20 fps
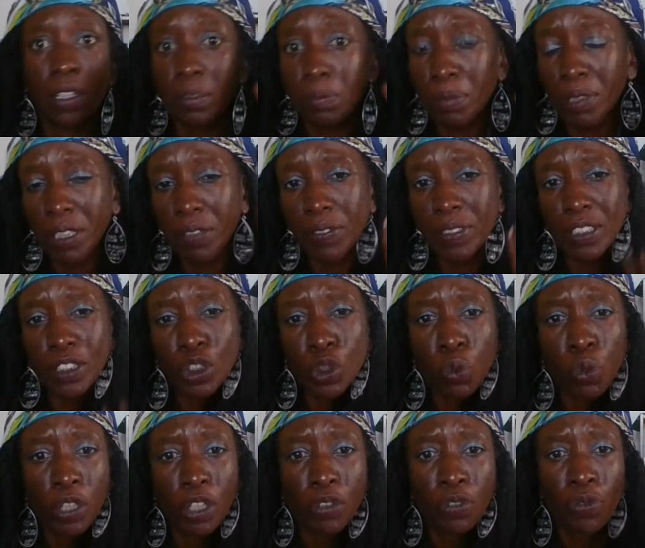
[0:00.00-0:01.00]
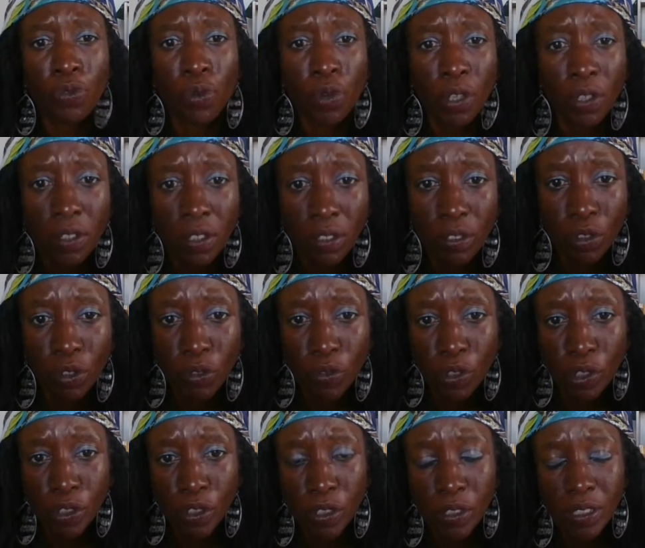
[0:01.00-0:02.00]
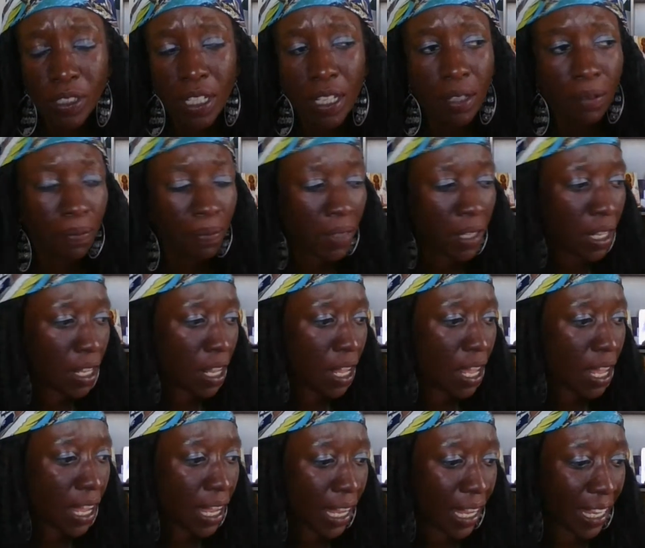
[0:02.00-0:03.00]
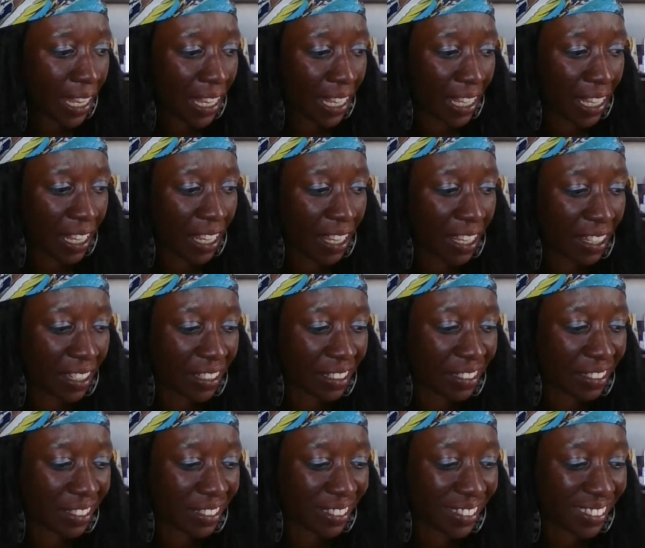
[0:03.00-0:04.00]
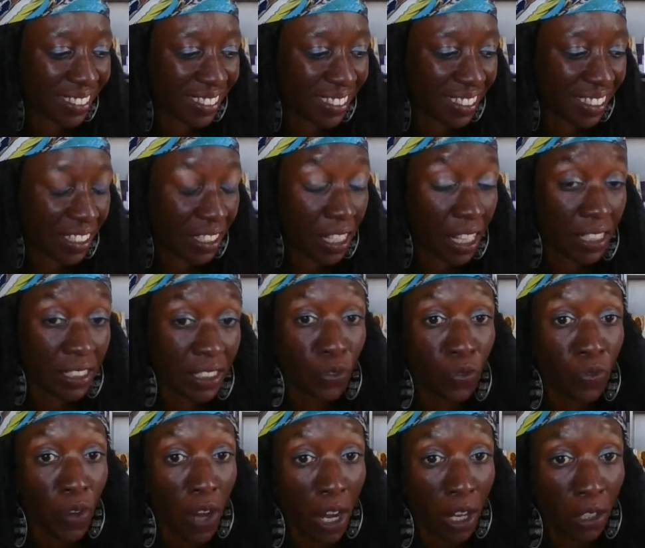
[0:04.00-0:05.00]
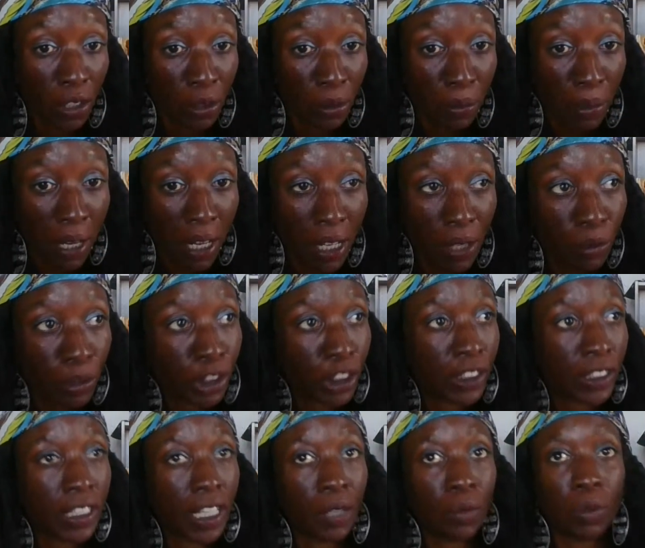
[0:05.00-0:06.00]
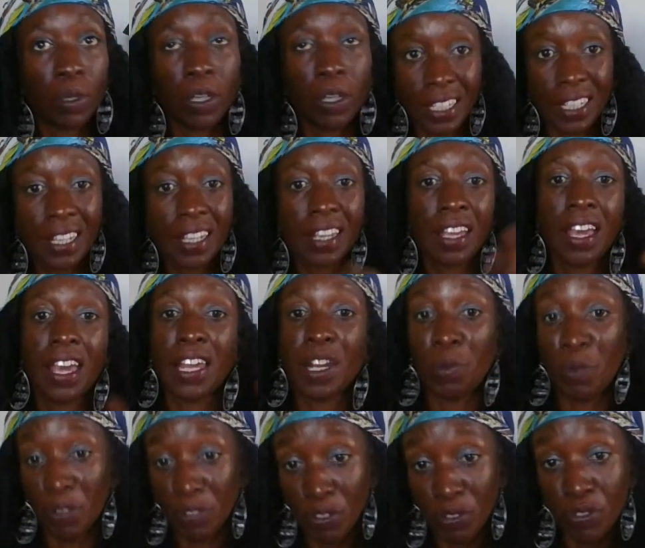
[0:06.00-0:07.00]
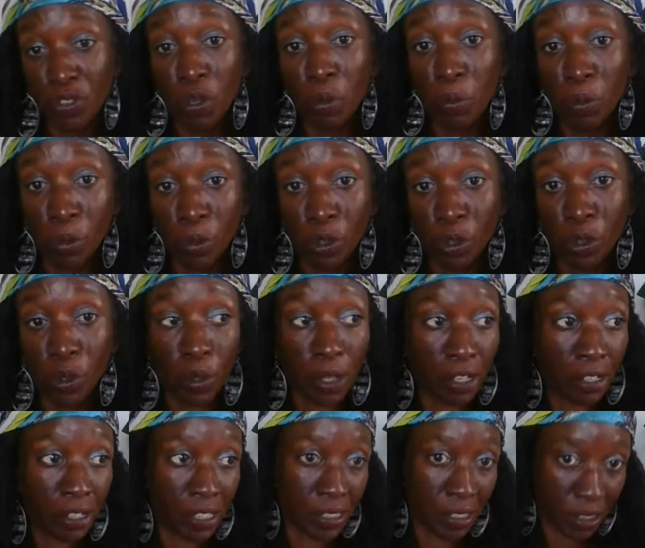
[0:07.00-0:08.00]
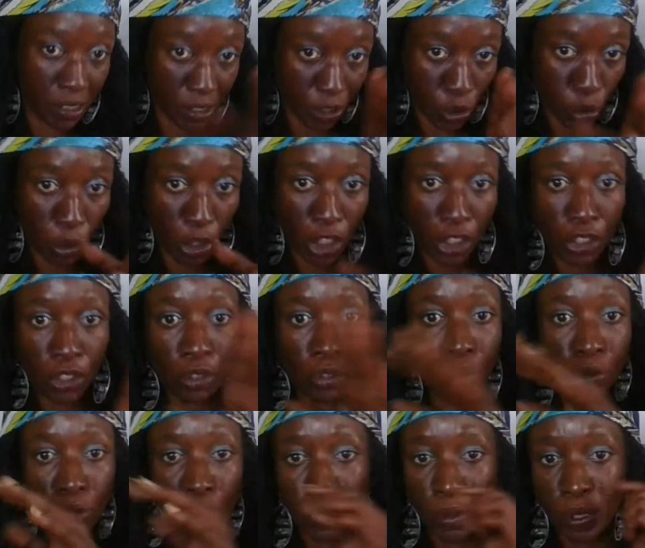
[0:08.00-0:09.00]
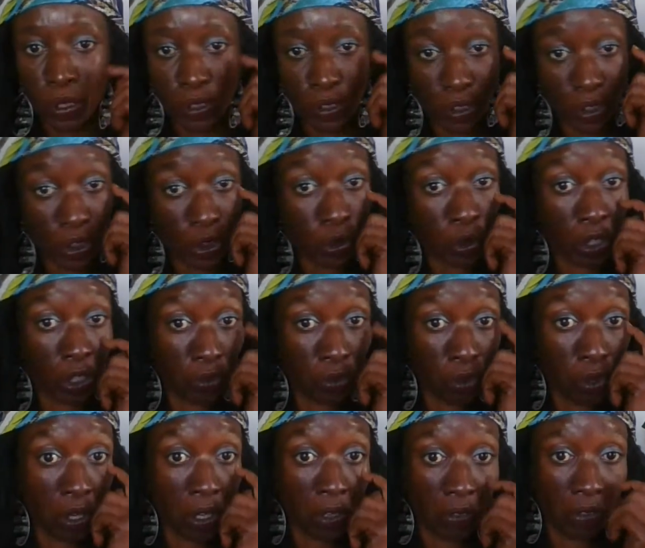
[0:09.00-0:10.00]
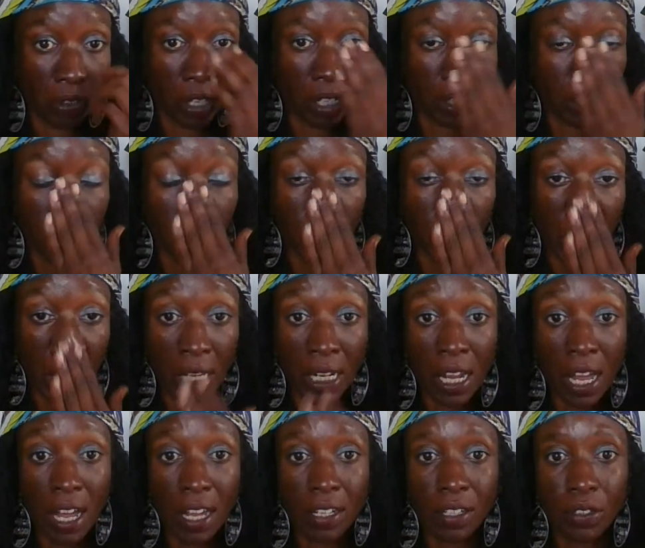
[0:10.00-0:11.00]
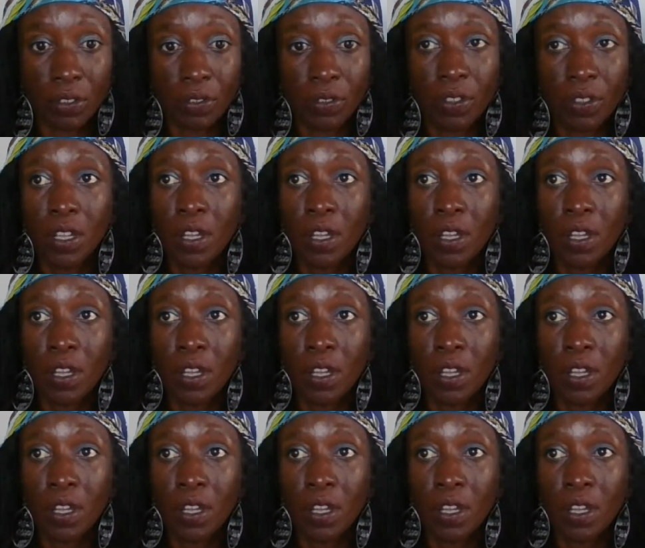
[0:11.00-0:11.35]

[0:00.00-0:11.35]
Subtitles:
believe it's the 24th universal time. And that's followed by, we just had, and then we have the full moon in Aquarius, the 23rd going into the 24th, right? So we got a lot of